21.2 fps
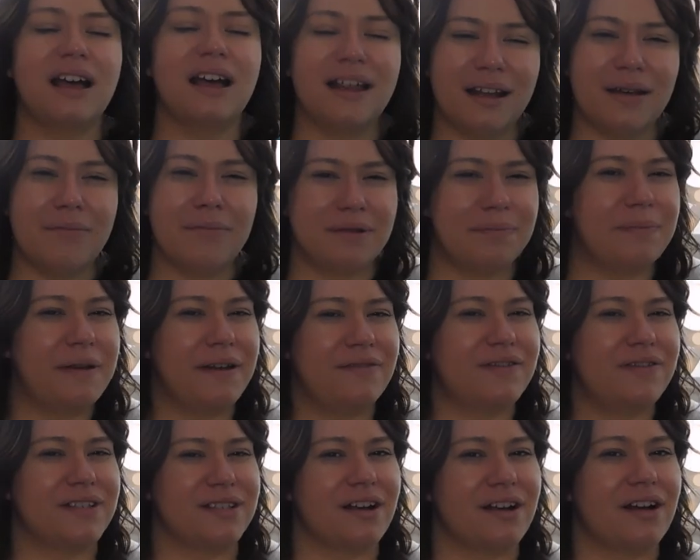And I'm a bit
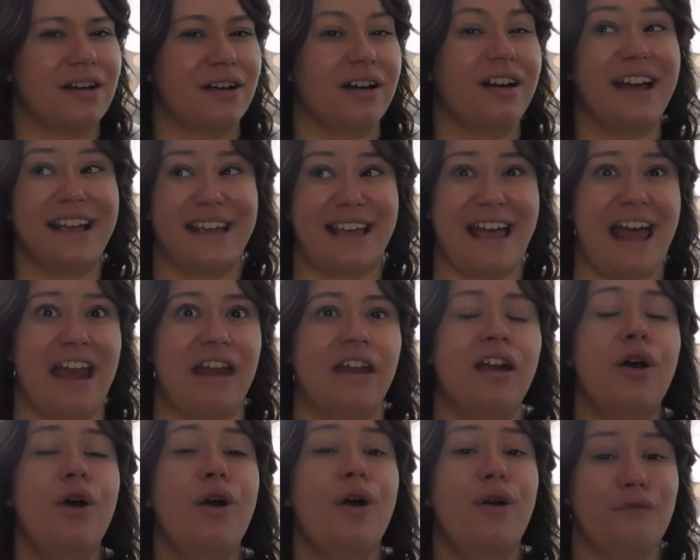of a sucker again
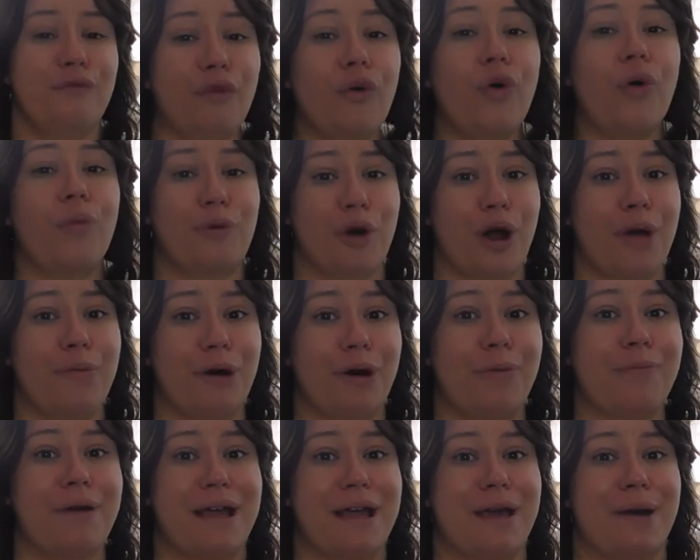for
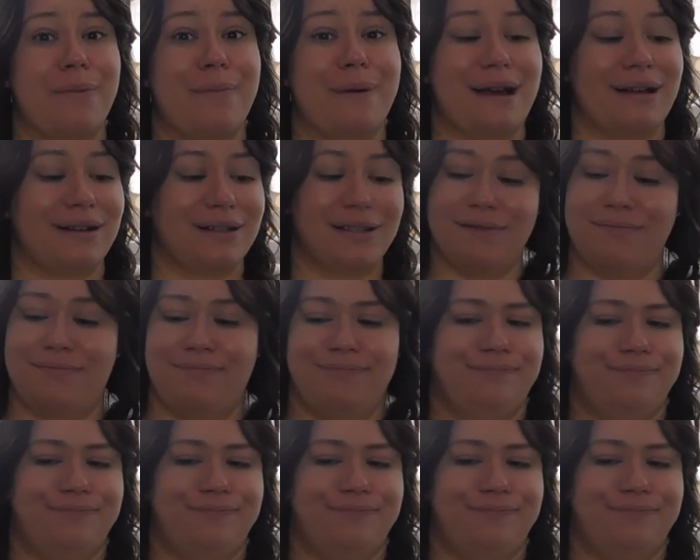Primark makeup bags,